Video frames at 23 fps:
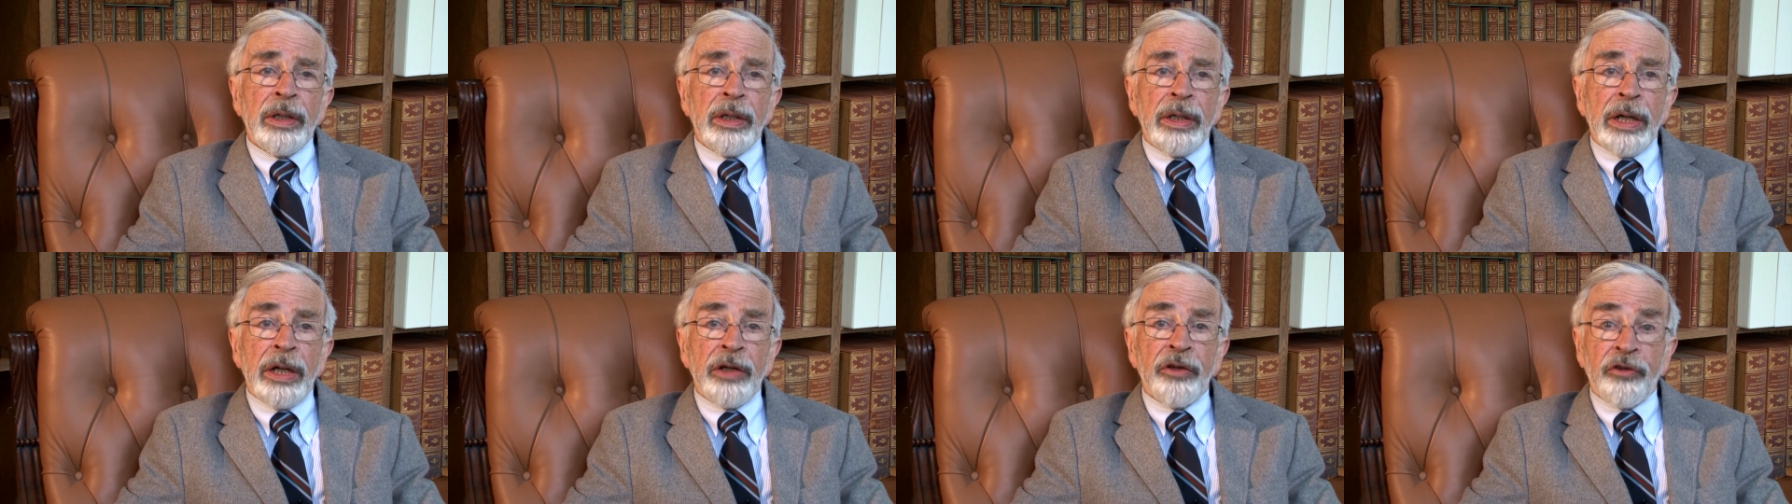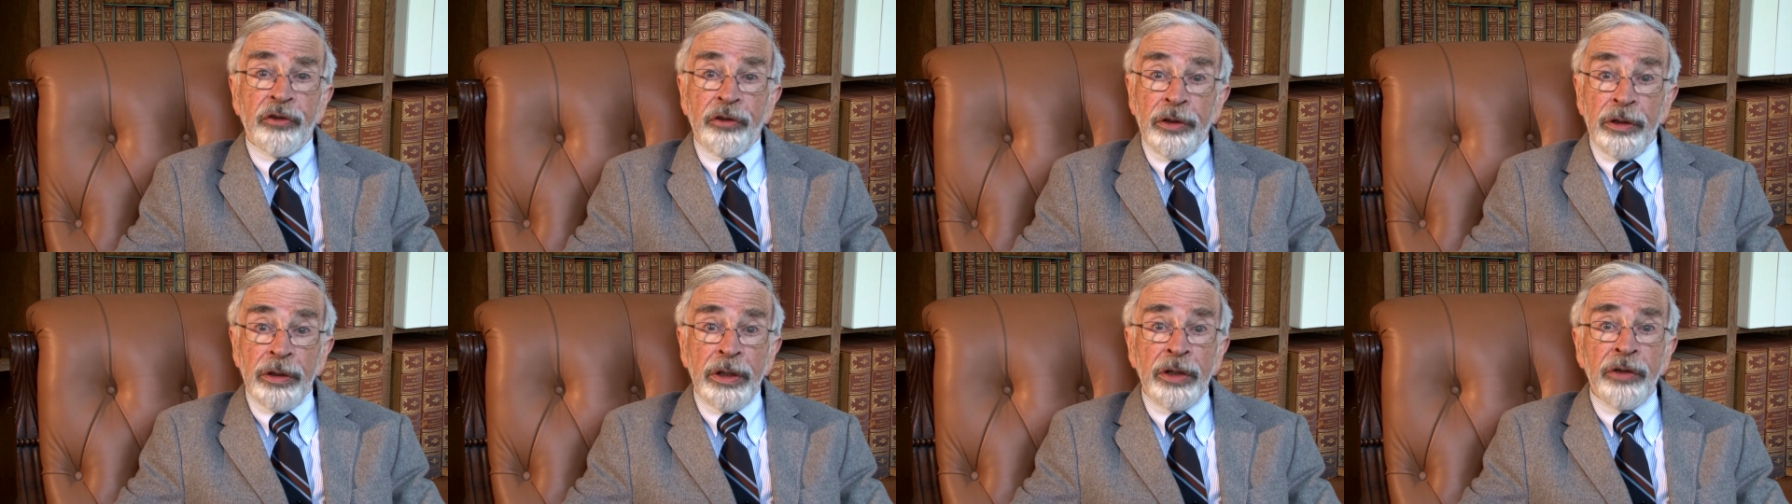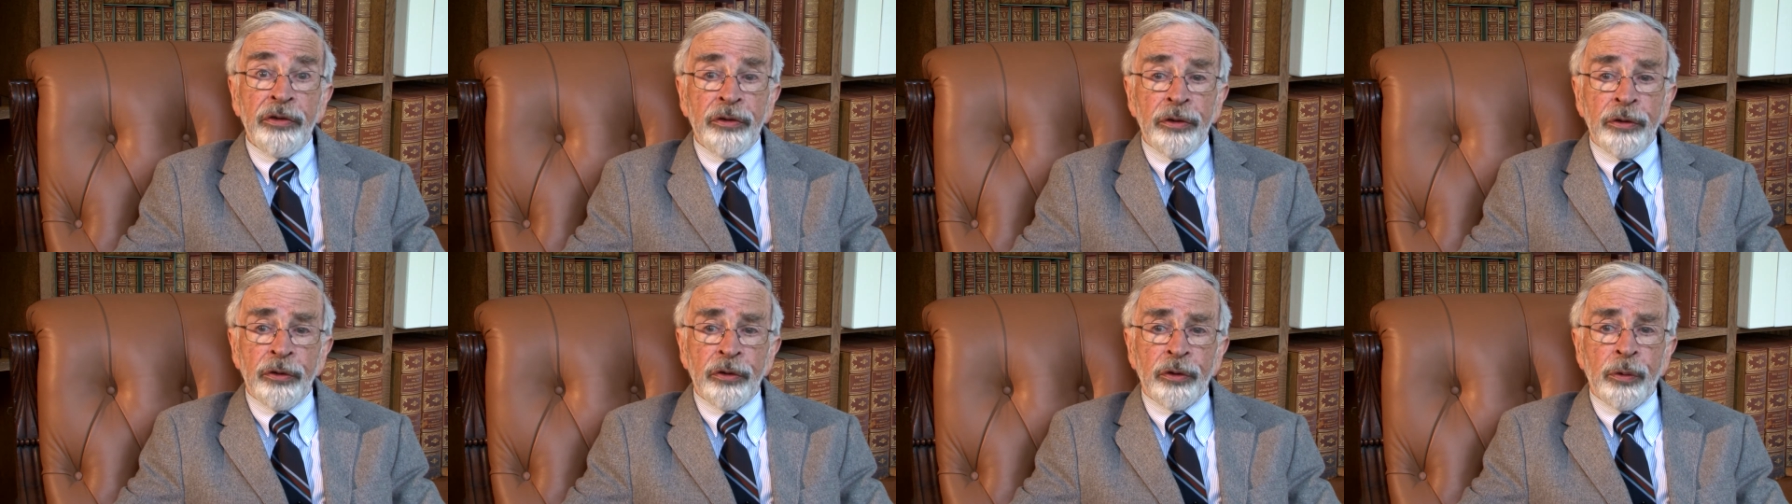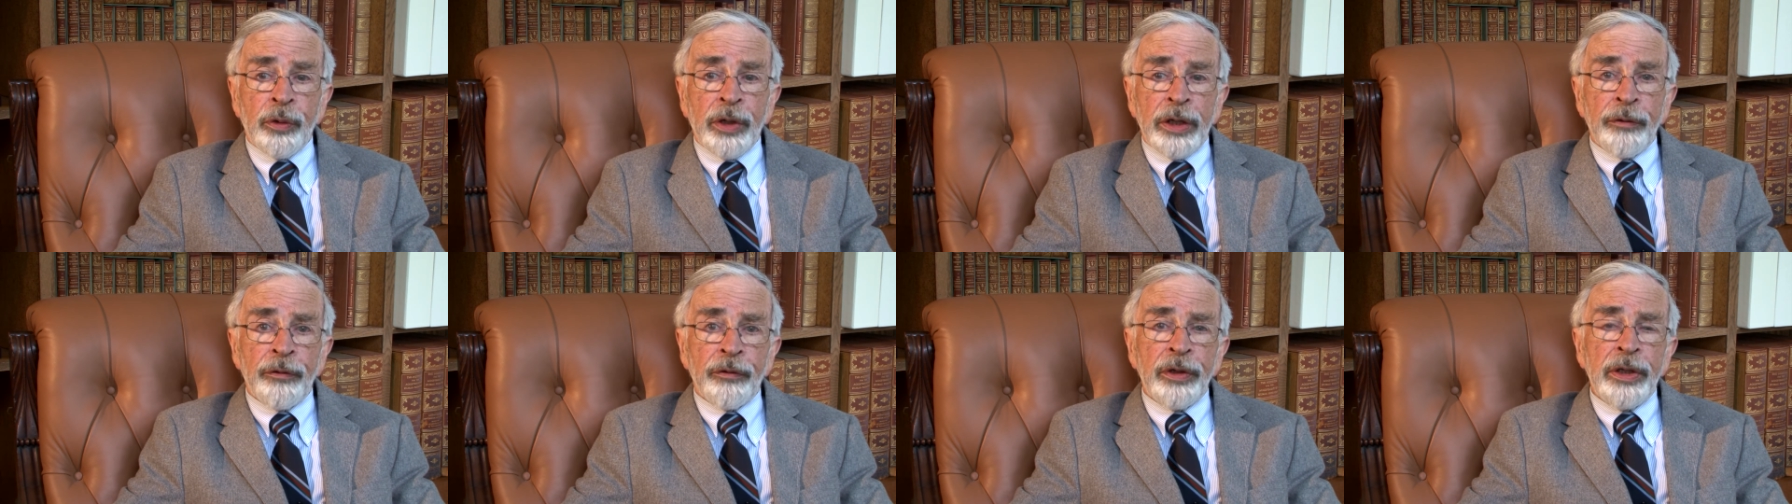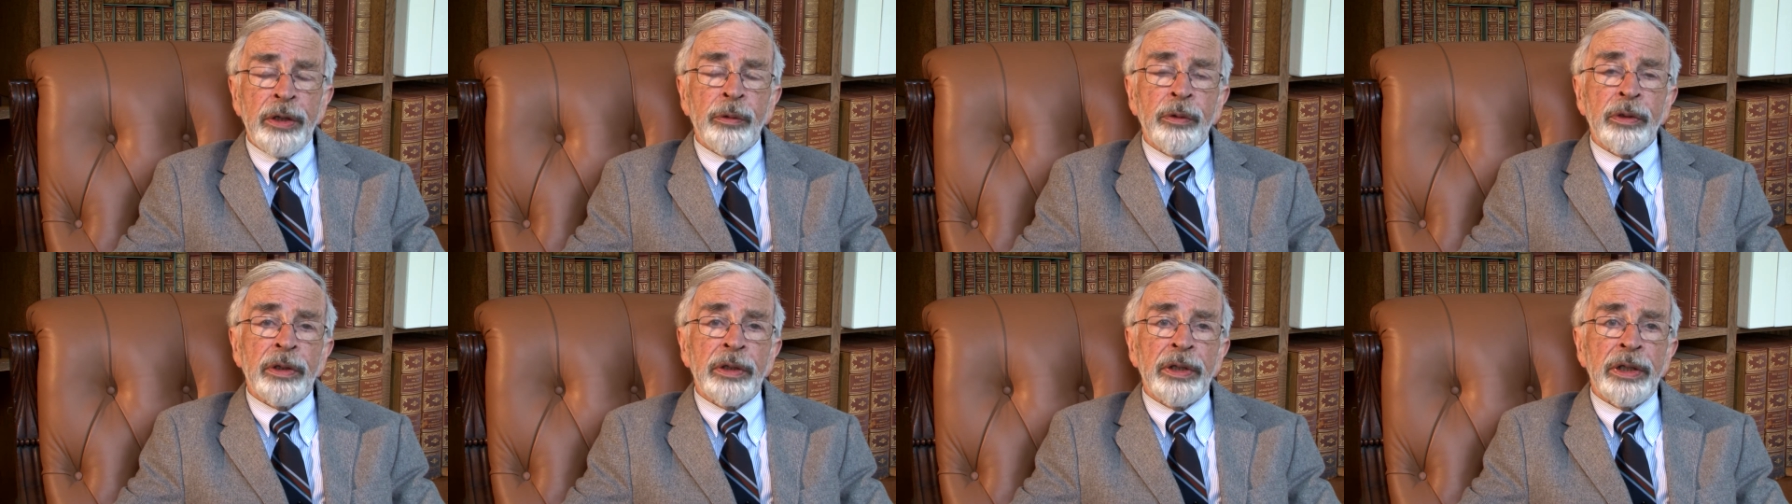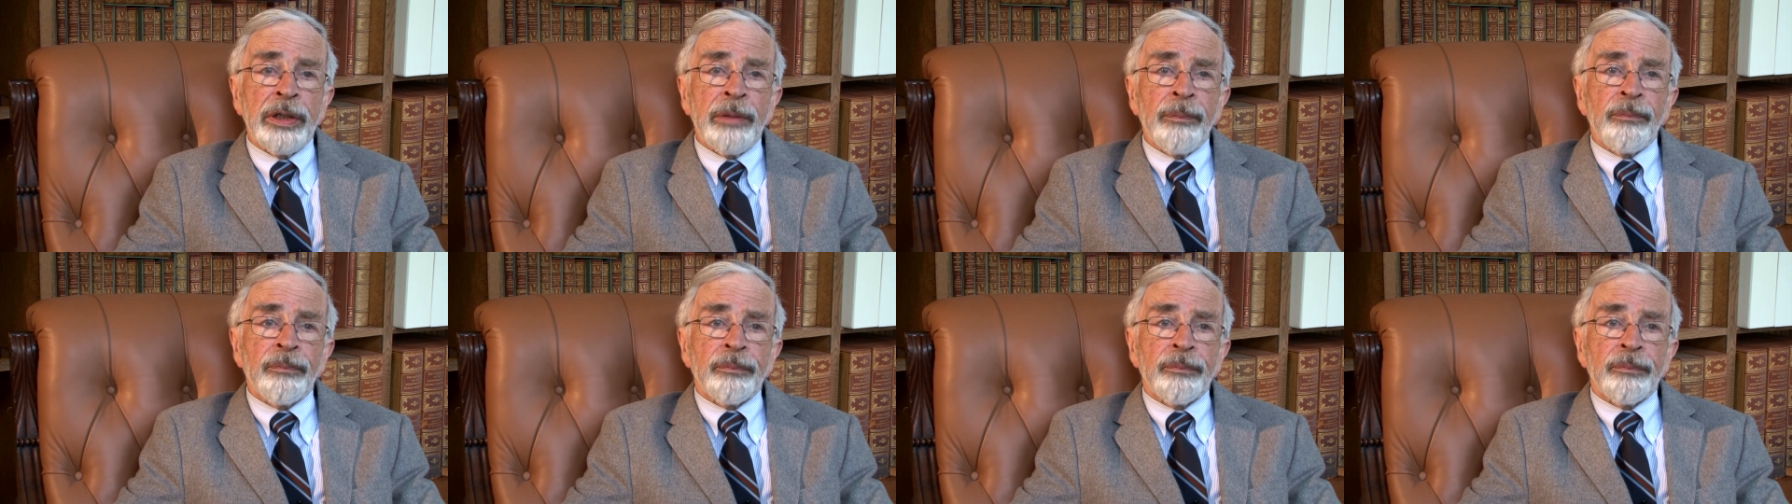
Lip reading: and still is used quite frequently,